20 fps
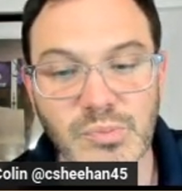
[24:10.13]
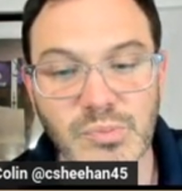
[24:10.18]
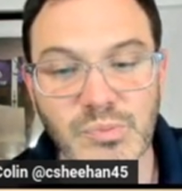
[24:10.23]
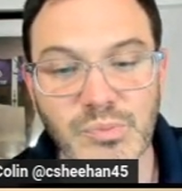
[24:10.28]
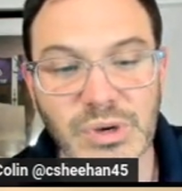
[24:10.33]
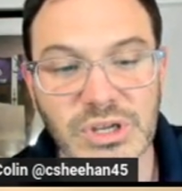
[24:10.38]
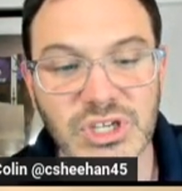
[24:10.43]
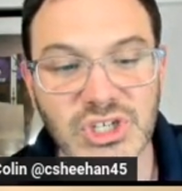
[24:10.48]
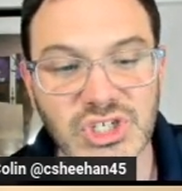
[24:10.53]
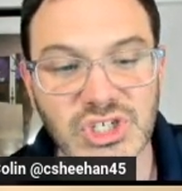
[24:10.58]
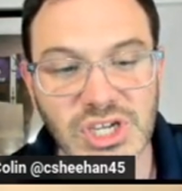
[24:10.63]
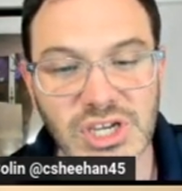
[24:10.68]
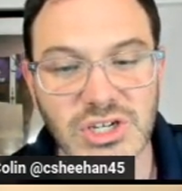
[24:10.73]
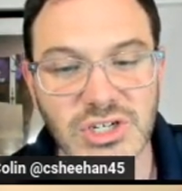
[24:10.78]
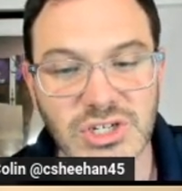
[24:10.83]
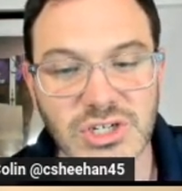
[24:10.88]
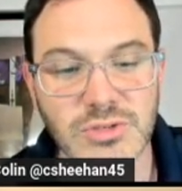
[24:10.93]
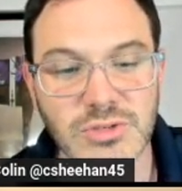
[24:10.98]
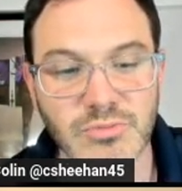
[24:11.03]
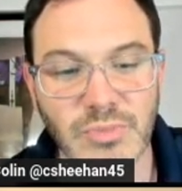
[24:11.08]
but he
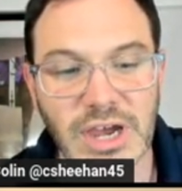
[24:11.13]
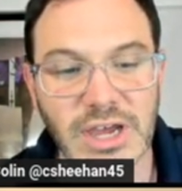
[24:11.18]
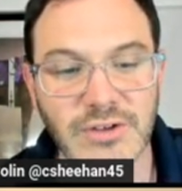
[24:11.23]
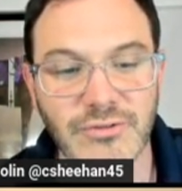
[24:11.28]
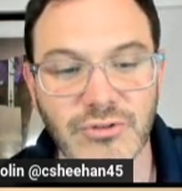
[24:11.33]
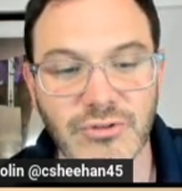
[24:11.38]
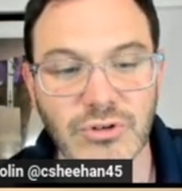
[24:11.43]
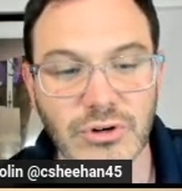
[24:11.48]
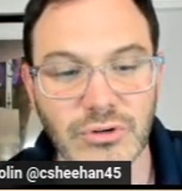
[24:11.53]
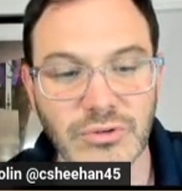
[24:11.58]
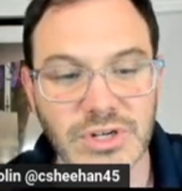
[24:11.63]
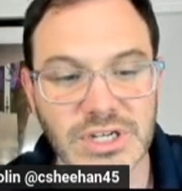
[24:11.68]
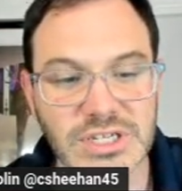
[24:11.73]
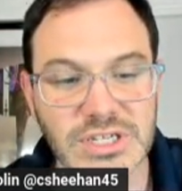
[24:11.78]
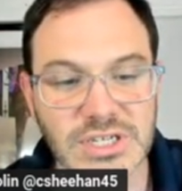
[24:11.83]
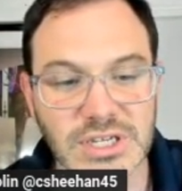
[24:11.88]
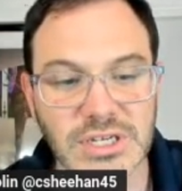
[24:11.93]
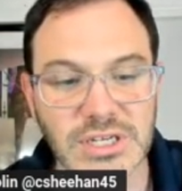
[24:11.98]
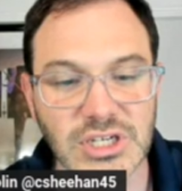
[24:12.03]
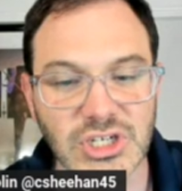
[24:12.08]
changed his mind for a
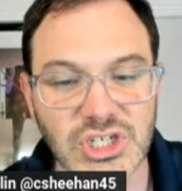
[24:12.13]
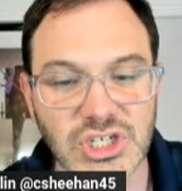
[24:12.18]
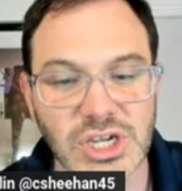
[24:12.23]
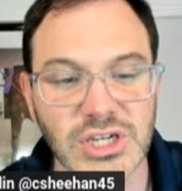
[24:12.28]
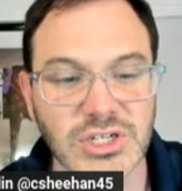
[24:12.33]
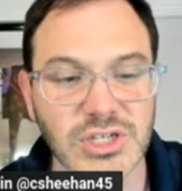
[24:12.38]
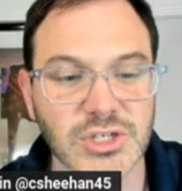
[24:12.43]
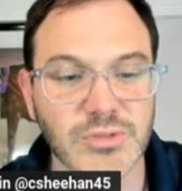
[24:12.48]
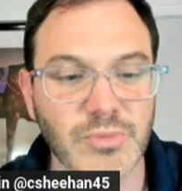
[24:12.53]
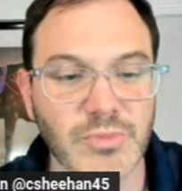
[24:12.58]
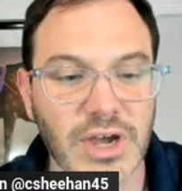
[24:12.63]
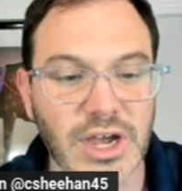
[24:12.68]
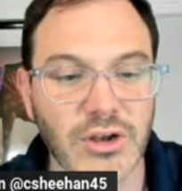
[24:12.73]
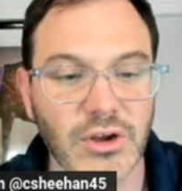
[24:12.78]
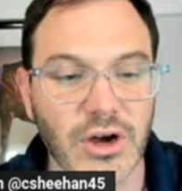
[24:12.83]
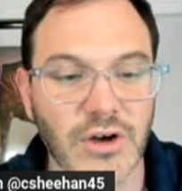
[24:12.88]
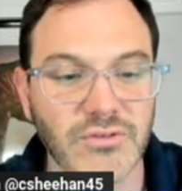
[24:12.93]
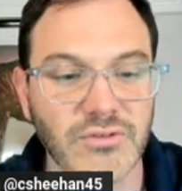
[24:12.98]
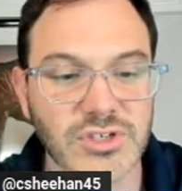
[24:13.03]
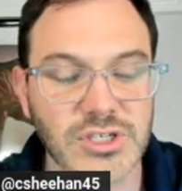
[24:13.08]
reason, and he changed his mind
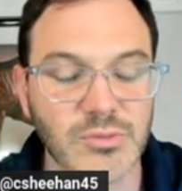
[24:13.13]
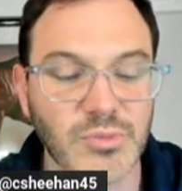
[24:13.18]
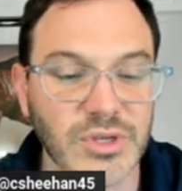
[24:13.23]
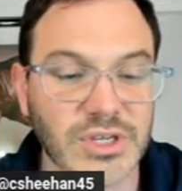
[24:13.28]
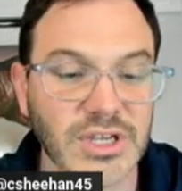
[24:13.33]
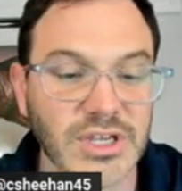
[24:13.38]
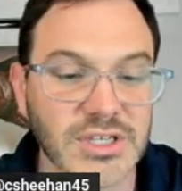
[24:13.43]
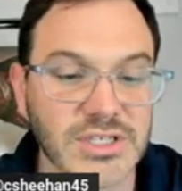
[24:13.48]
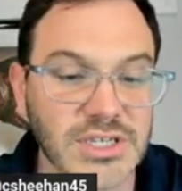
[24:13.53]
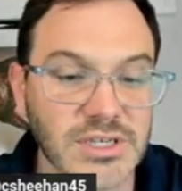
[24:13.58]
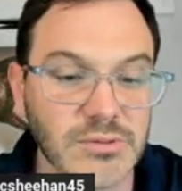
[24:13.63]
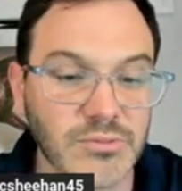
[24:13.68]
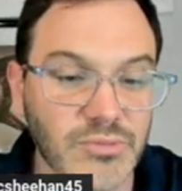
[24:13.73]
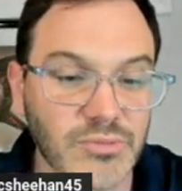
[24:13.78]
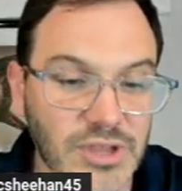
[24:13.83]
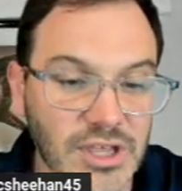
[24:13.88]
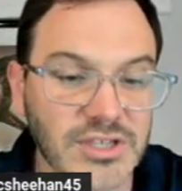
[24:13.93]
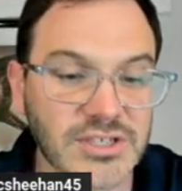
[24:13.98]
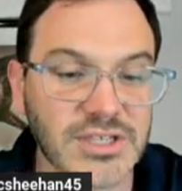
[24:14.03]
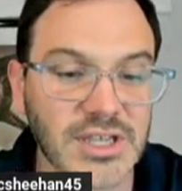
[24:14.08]
obviously because he
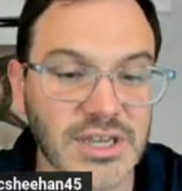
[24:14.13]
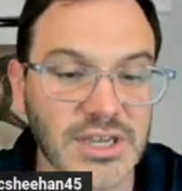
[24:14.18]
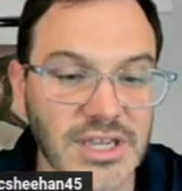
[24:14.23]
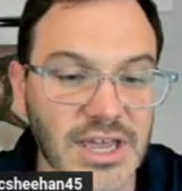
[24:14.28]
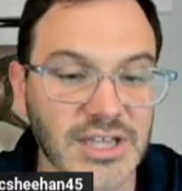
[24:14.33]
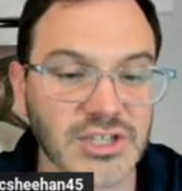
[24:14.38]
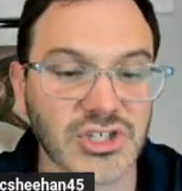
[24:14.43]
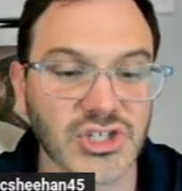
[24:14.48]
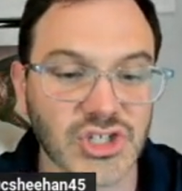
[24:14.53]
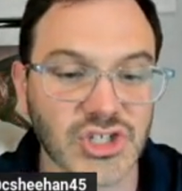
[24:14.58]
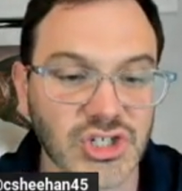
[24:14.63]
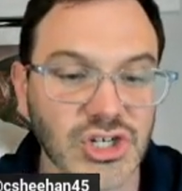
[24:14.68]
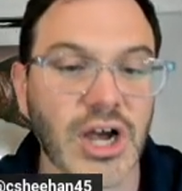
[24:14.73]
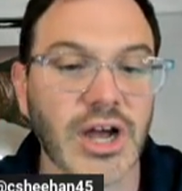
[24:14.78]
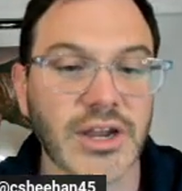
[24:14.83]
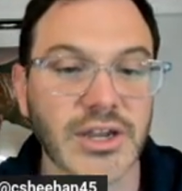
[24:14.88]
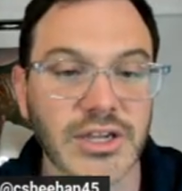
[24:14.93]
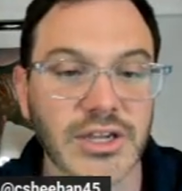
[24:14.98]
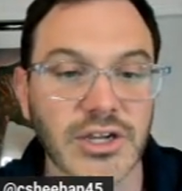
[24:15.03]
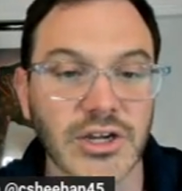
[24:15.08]
thinks that he has a
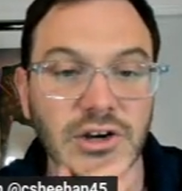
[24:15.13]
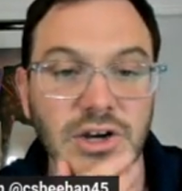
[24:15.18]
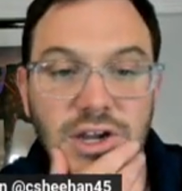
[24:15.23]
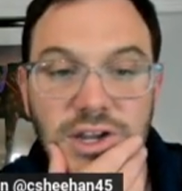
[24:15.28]
shot in here.